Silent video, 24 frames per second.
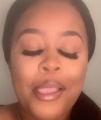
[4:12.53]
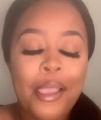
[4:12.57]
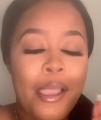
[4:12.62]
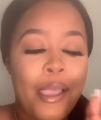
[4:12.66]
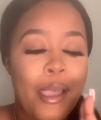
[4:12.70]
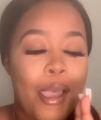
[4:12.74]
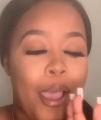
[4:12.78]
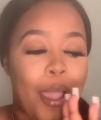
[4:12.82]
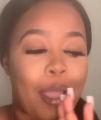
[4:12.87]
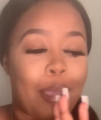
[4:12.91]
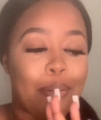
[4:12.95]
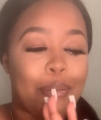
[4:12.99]

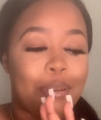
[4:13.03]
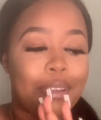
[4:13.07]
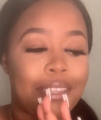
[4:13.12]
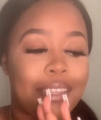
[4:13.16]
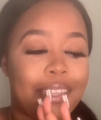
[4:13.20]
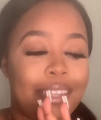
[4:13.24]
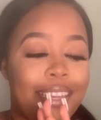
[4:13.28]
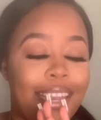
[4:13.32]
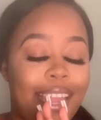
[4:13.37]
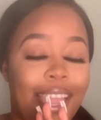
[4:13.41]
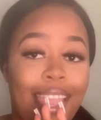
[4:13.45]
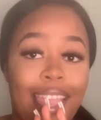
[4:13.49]
I would
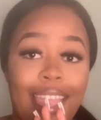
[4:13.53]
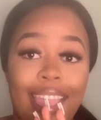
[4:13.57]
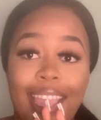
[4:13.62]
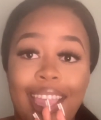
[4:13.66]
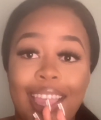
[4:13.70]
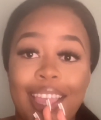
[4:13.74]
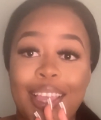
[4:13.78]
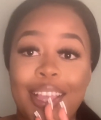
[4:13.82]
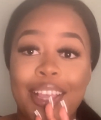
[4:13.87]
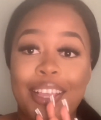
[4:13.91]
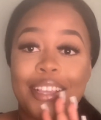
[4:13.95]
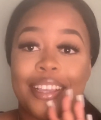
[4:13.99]
like,
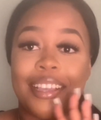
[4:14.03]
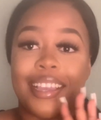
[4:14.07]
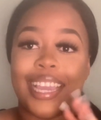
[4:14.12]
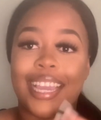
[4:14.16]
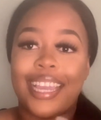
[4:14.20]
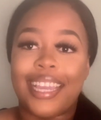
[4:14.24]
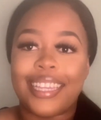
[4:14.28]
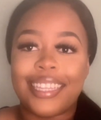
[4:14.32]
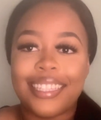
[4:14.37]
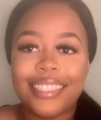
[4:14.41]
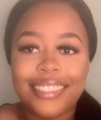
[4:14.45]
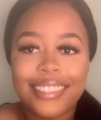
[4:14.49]

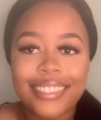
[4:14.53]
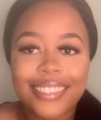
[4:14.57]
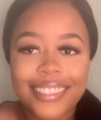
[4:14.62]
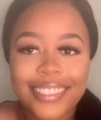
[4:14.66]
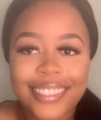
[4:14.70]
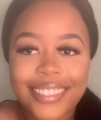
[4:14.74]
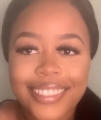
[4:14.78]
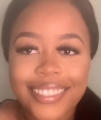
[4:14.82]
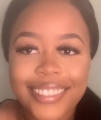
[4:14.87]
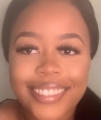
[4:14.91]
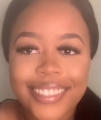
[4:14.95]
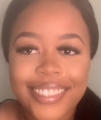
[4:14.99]

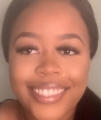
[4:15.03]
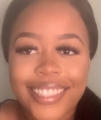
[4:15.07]
guys,